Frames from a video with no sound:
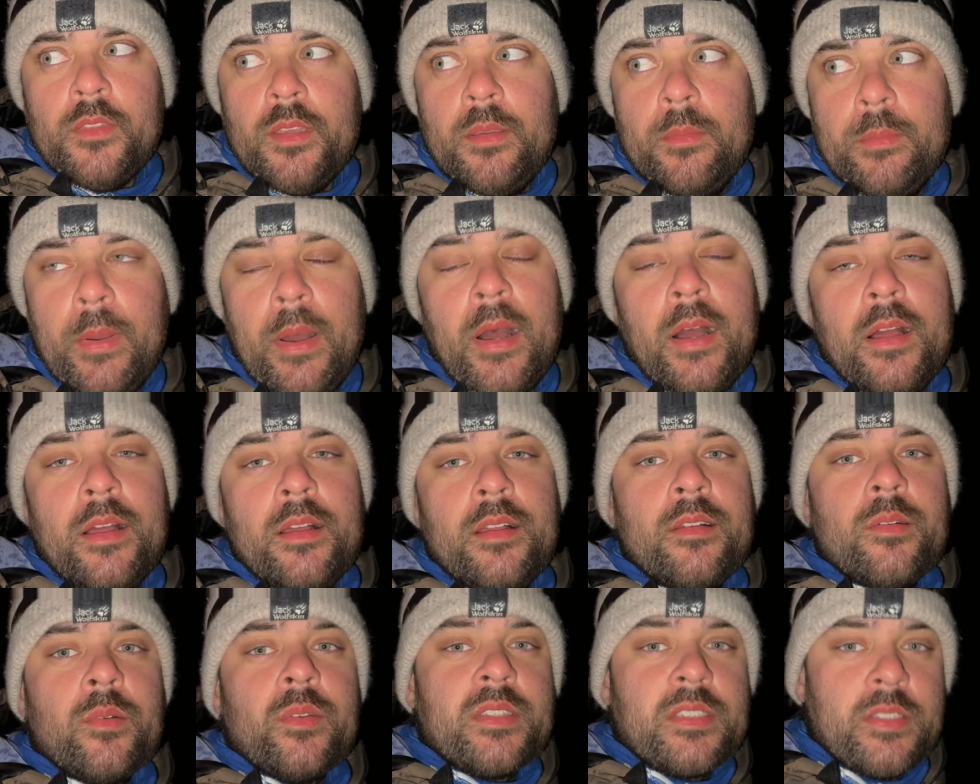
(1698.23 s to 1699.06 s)
But
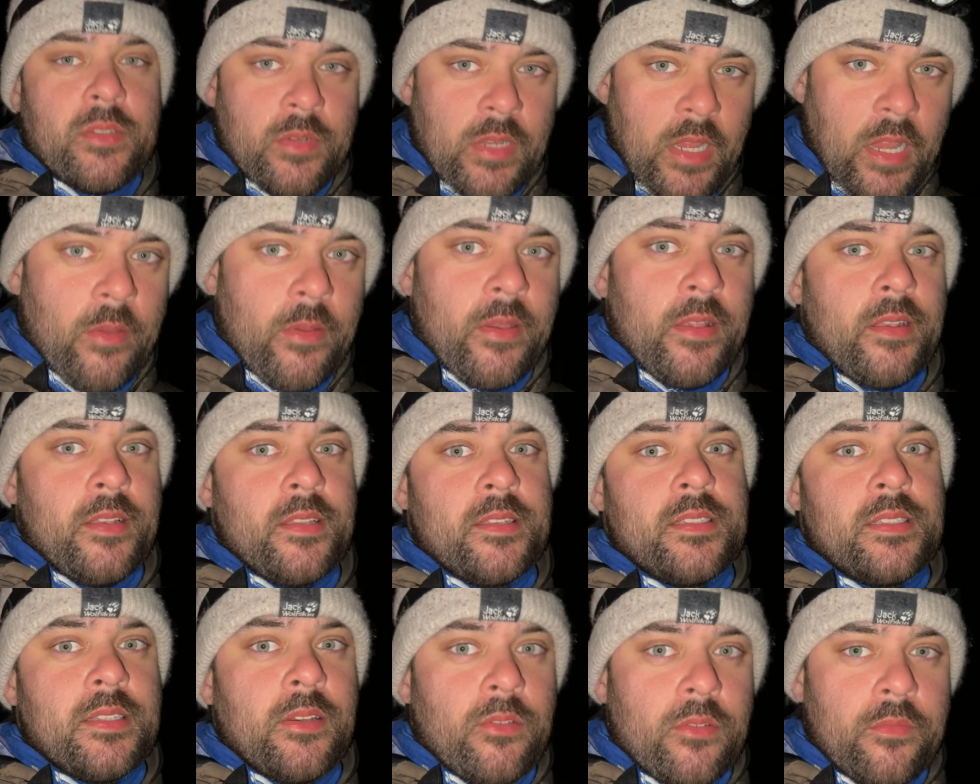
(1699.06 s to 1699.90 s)
we're still going,
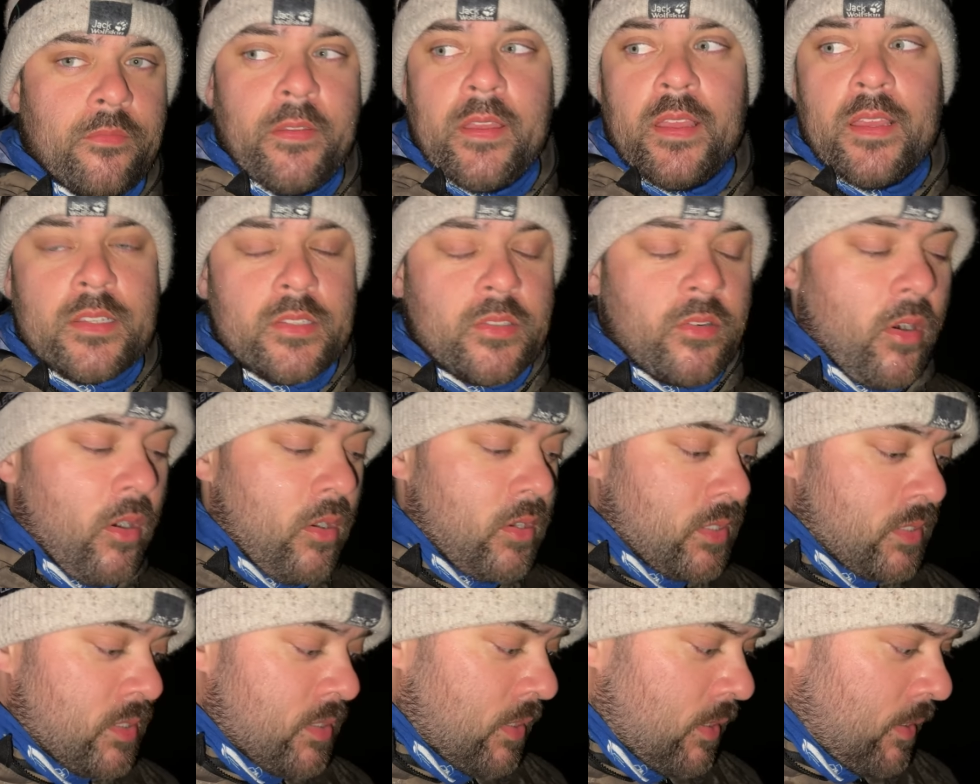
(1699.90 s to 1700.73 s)
still fingers
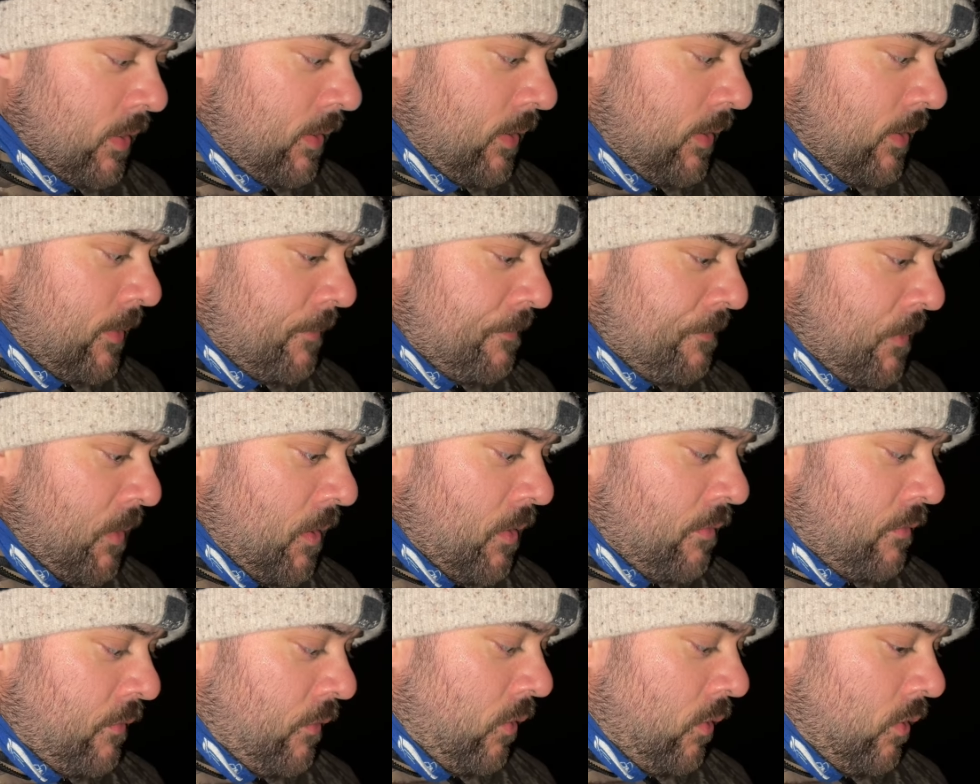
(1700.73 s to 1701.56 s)
crossed.
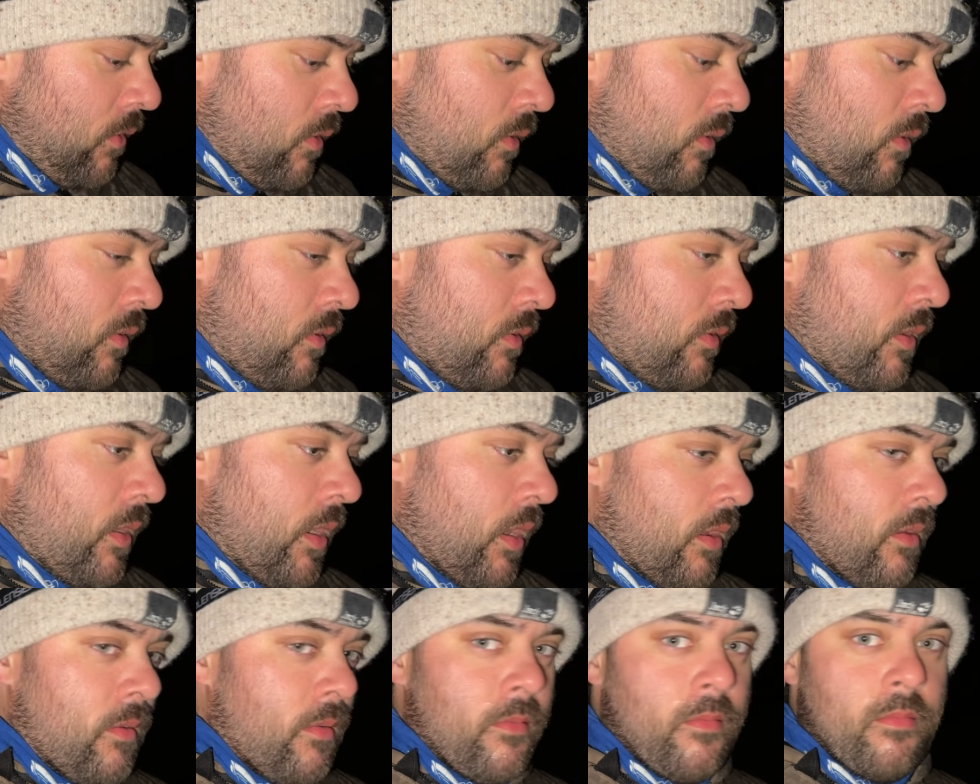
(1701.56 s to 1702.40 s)
Or, you
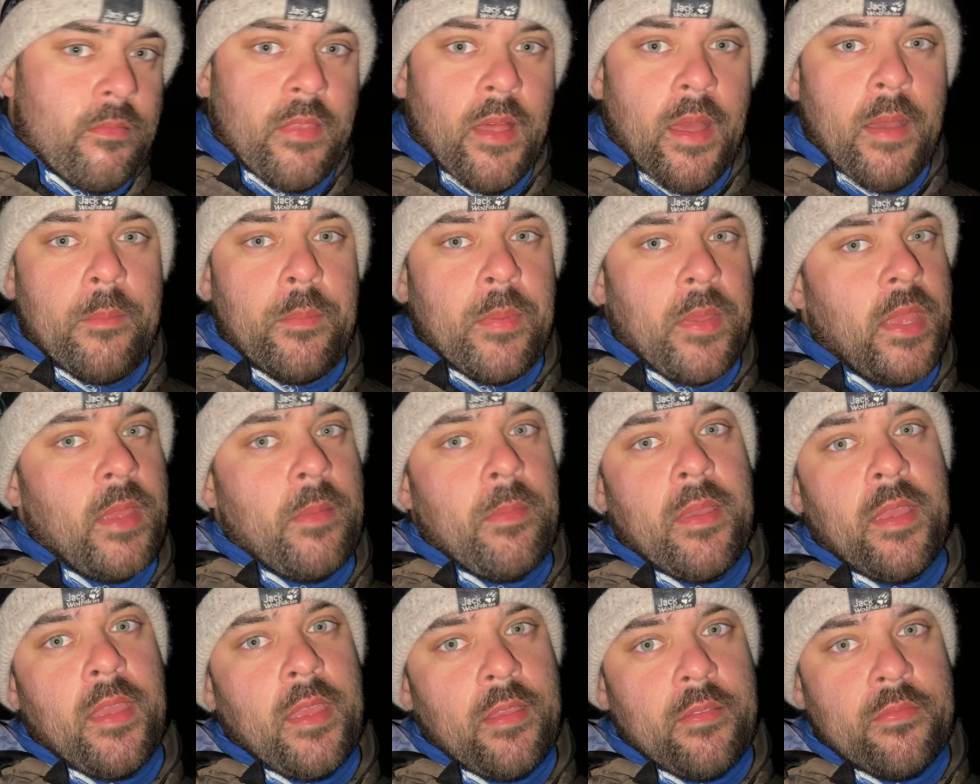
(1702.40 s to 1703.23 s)
know, that
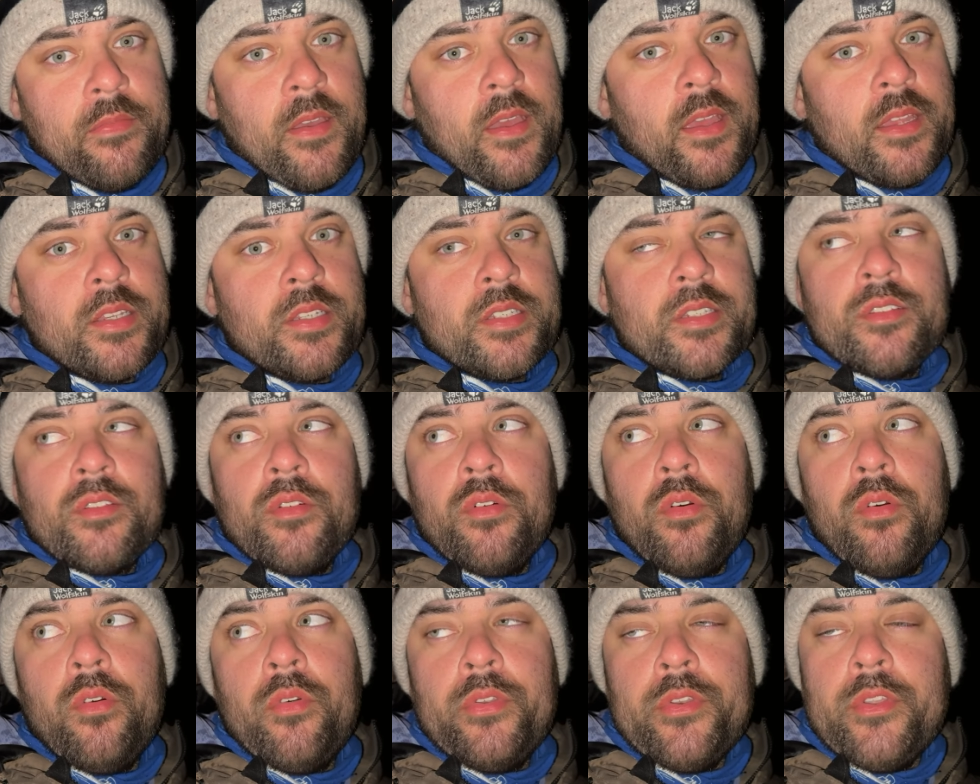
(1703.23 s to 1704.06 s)
PB fish
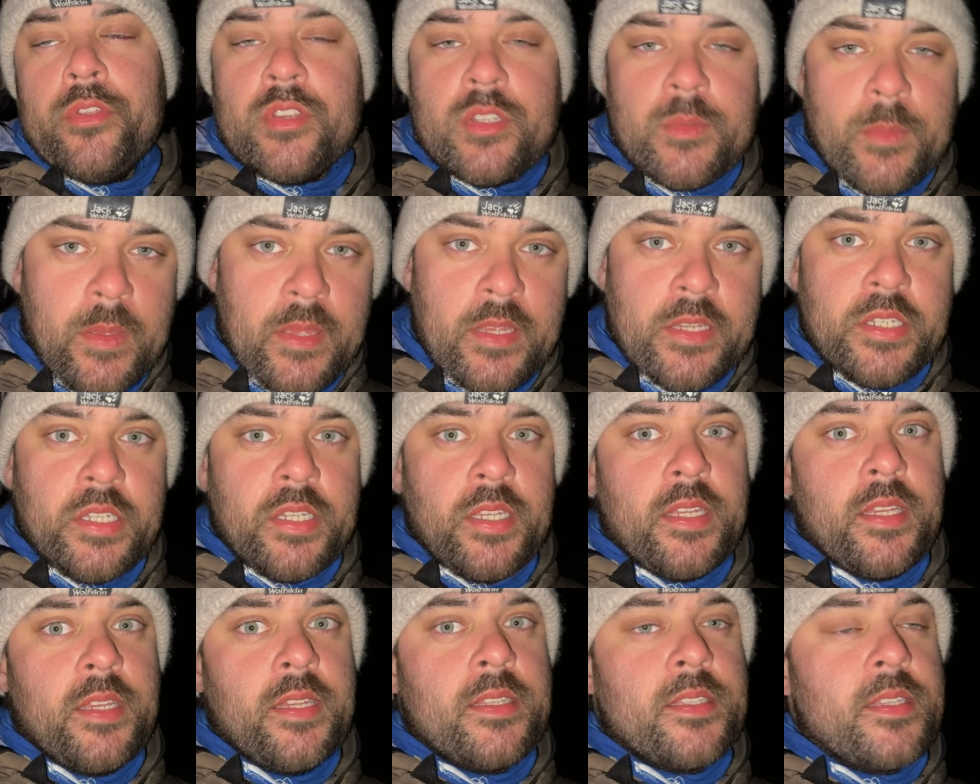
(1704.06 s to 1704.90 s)
or new
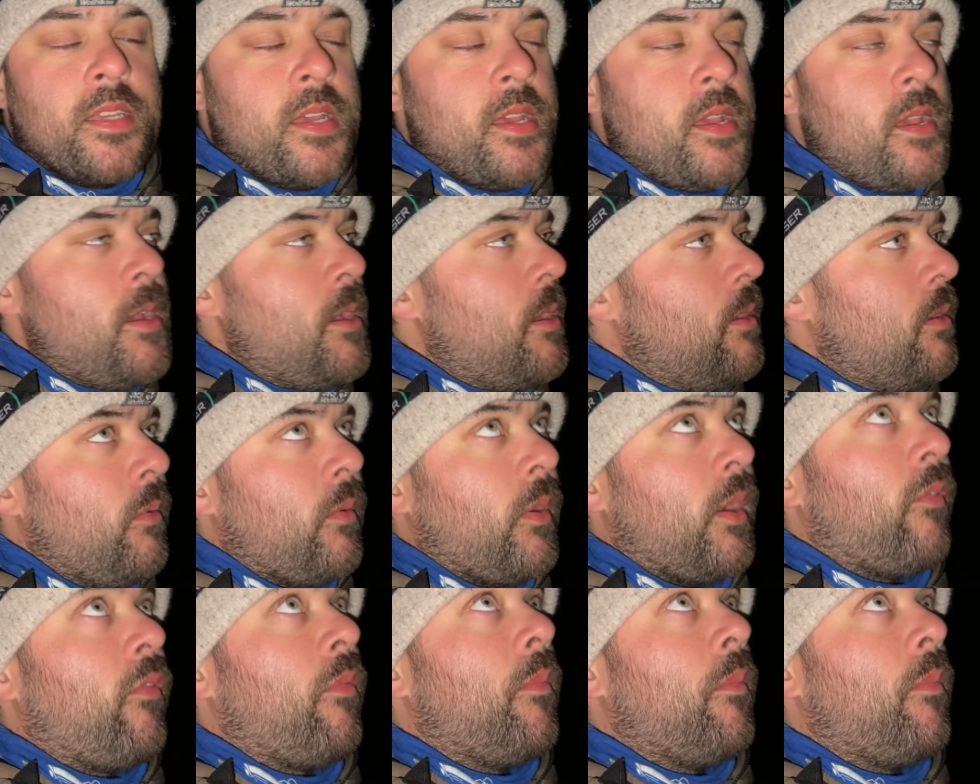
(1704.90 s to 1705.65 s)
species, whatever